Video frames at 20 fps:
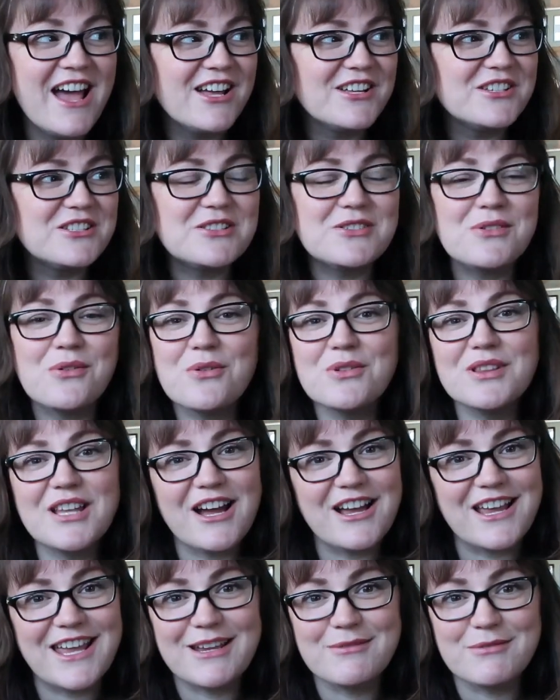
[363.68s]
so
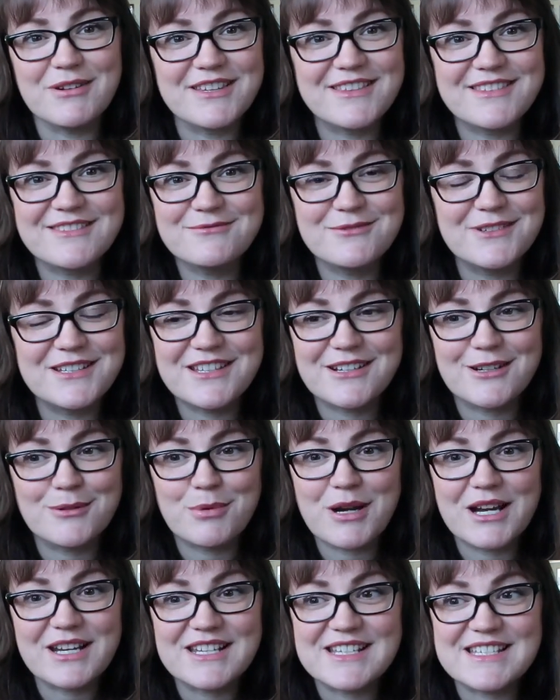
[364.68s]
lucky with her
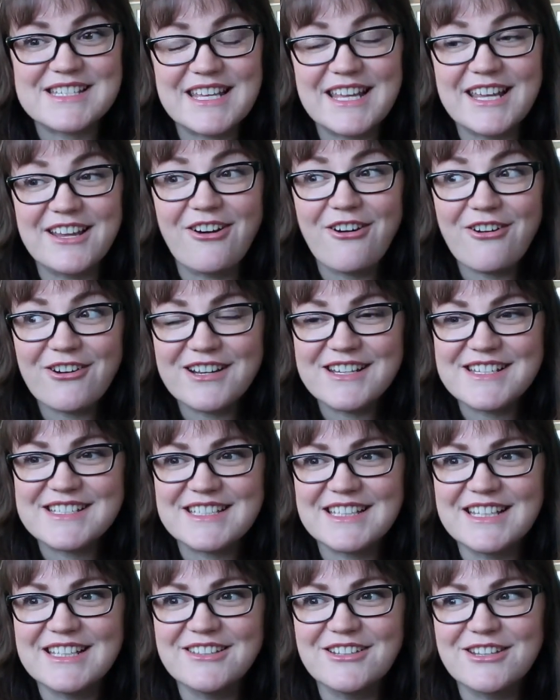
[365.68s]
pregnancy,
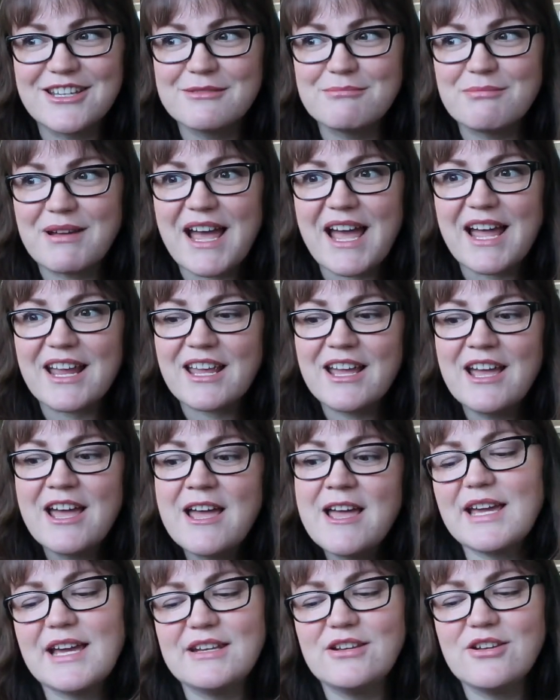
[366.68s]
honestly, looking back.
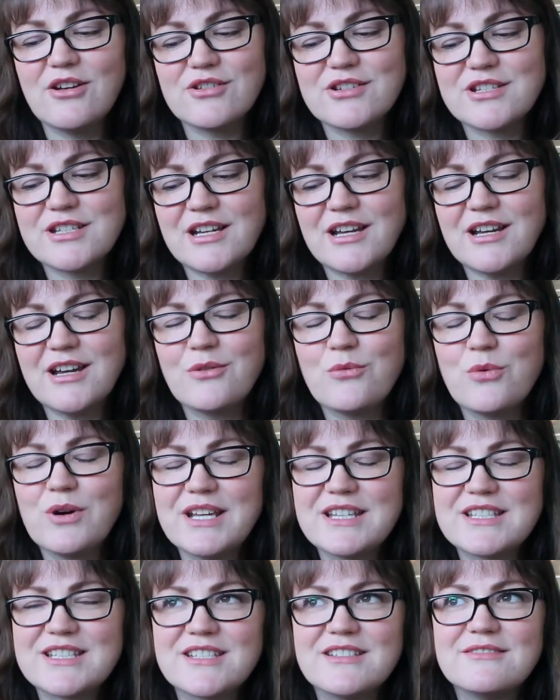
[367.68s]
Yeah, nausea,
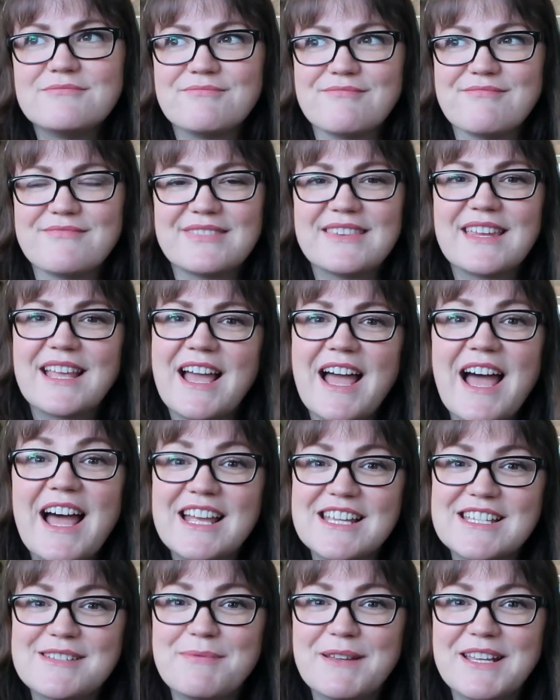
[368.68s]
which
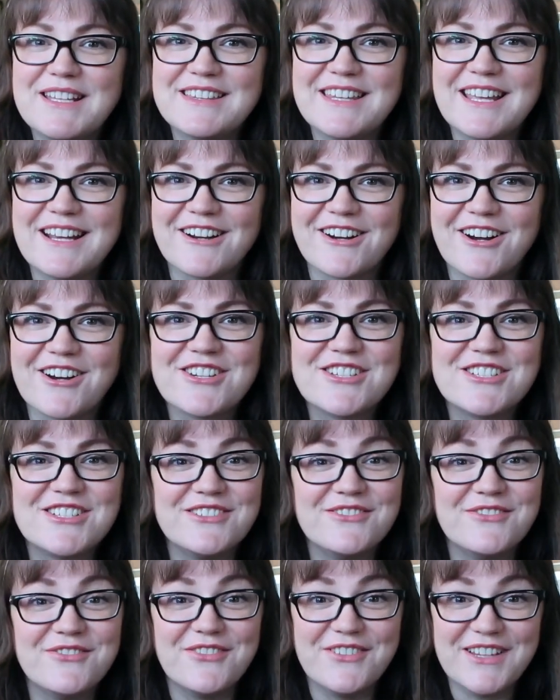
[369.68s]
has been there
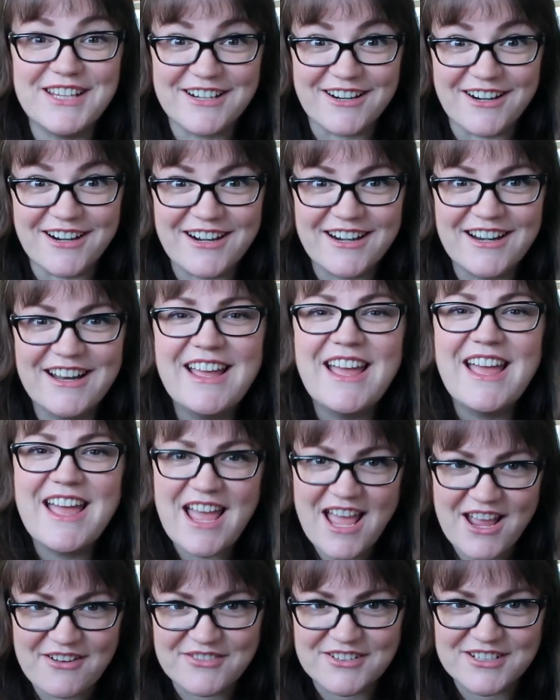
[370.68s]
severe
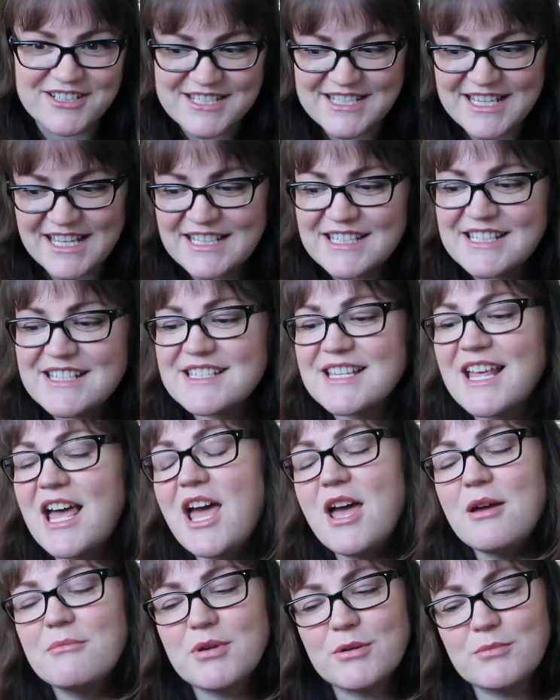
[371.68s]
ever since,
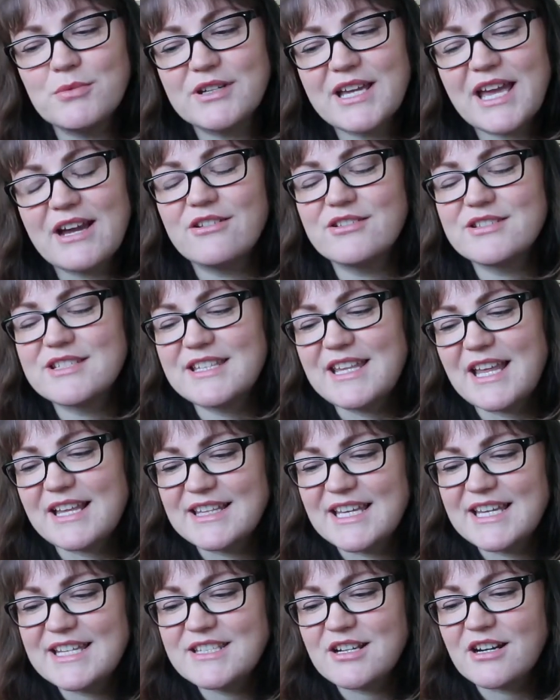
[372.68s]
but we'll get onto that
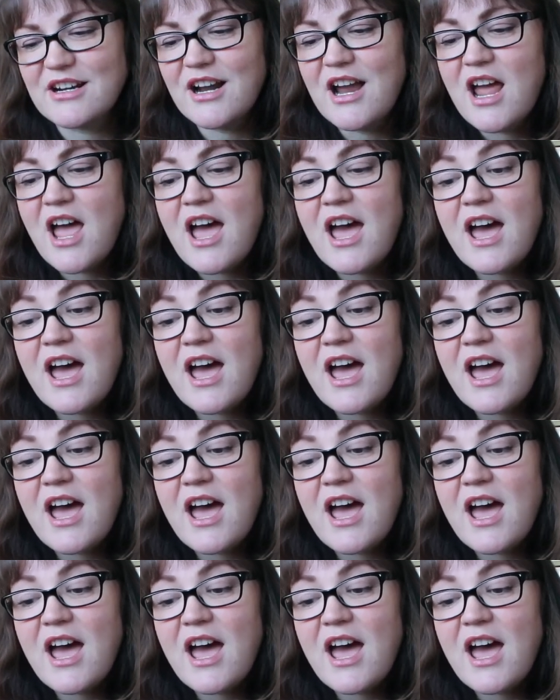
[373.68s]
later.